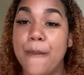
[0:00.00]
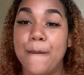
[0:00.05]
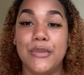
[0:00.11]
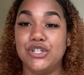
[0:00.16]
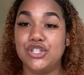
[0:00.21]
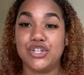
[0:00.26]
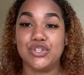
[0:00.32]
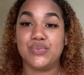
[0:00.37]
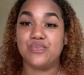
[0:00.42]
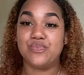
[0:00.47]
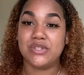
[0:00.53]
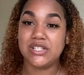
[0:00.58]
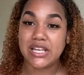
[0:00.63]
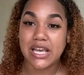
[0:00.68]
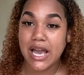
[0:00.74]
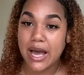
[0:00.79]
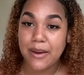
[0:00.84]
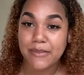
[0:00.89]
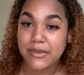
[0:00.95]
Me just
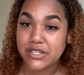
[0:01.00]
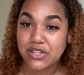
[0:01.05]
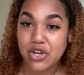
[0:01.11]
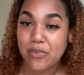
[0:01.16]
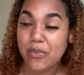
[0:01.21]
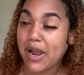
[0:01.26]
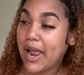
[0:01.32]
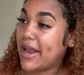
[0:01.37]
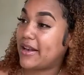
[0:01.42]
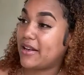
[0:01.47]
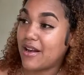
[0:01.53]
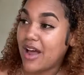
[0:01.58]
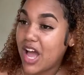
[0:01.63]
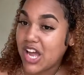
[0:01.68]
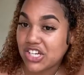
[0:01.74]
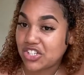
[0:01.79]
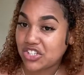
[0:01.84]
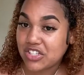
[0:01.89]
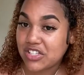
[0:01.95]
sick and miserable and
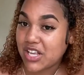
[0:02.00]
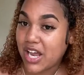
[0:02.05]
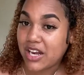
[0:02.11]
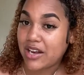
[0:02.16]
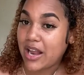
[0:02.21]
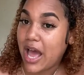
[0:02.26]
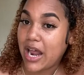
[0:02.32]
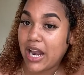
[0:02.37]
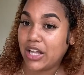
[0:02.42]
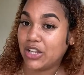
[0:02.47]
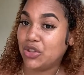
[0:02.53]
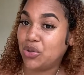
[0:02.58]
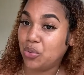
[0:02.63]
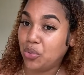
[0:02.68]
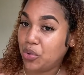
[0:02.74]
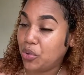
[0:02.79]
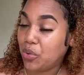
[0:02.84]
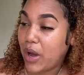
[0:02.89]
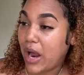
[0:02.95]
nauseous and I
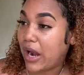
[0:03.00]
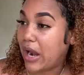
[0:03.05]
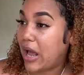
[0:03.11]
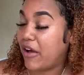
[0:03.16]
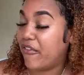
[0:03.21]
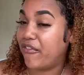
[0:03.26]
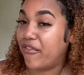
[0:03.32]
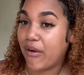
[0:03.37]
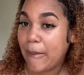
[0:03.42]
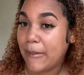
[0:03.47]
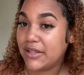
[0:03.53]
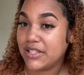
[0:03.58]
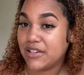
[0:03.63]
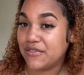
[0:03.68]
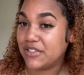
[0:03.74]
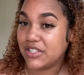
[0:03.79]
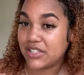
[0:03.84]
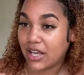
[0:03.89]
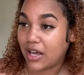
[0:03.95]
do and I vomit
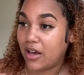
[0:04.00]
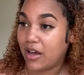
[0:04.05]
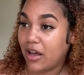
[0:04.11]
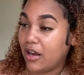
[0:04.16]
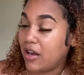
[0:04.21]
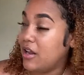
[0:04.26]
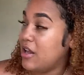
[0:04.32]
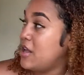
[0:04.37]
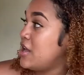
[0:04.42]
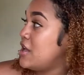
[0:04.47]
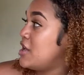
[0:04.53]
every second.